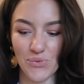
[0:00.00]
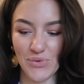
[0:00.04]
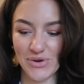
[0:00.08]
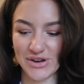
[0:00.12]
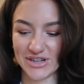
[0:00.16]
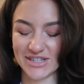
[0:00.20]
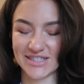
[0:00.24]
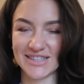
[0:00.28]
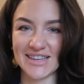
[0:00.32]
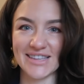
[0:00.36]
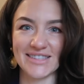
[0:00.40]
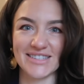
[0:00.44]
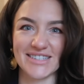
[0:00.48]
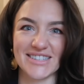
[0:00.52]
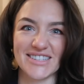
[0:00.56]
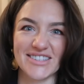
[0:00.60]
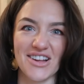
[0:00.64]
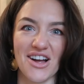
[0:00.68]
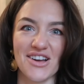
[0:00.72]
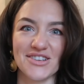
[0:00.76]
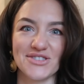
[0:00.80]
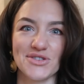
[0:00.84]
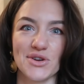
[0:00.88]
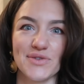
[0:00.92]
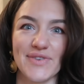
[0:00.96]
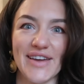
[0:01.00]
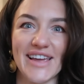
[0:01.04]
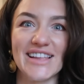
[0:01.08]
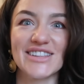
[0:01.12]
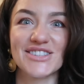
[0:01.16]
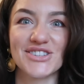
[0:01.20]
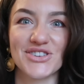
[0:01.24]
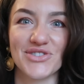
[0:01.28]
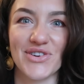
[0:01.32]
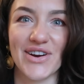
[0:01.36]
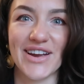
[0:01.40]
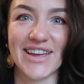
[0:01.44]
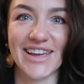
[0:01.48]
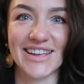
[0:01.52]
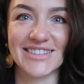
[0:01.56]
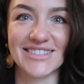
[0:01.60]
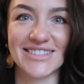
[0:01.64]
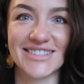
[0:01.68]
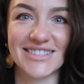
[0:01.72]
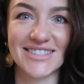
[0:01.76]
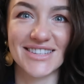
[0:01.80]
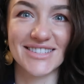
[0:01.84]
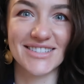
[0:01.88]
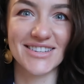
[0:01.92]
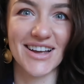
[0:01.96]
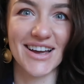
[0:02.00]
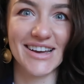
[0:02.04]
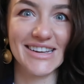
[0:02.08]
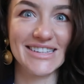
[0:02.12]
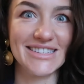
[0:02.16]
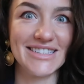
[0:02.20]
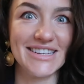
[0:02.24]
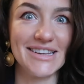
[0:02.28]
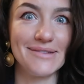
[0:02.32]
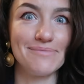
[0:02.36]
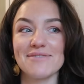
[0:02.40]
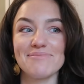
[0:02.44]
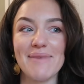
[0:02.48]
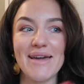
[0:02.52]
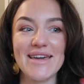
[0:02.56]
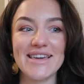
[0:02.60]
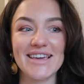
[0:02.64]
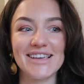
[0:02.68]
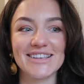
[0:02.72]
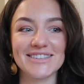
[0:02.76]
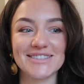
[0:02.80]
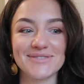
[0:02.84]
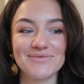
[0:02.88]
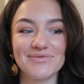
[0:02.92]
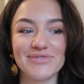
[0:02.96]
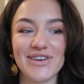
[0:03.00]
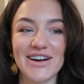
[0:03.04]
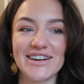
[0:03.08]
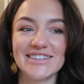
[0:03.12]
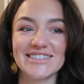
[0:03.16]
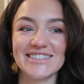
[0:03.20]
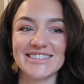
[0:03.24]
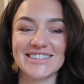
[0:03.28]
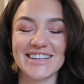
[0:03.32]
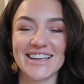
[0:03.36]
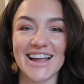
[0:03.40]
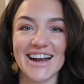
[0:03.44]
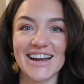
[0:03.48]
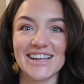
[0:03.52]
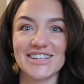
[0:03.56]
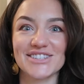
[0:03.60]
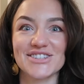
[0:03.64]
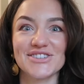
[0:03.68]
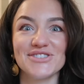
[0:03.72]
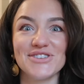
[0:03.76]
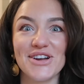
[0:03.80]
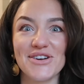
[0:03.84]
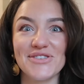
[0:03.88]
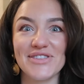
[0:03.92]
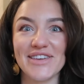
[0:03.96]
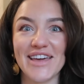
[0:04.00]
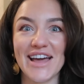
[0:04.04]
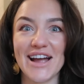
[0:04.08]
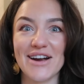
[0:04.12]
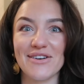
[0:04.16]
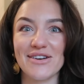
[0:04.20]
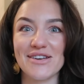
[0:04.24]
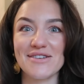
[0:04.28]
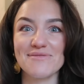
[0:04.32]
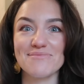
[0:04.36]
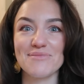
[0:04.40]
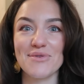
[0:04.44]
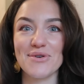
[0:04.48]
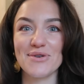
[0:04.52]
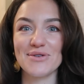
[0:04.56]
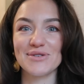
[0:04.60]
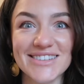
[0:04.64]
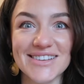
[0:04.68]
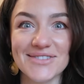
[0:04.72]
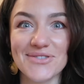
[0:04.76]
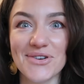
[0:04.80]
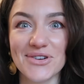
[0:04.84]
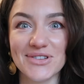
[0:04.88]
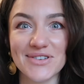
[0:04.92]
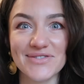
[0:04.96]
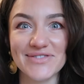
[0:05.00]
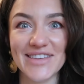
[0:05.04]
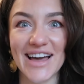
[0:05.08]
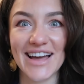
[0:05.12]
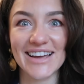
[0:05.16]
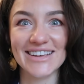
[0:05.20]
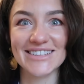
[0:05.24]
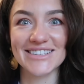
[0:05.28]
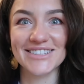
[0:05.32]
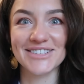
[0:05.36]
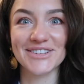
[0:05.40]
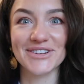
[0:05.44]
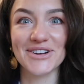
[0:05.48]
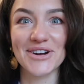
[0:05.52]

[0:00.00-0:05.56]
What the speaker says: We just need to start sort of integrating into society and making some friends and getting to know the area more. So all of that is to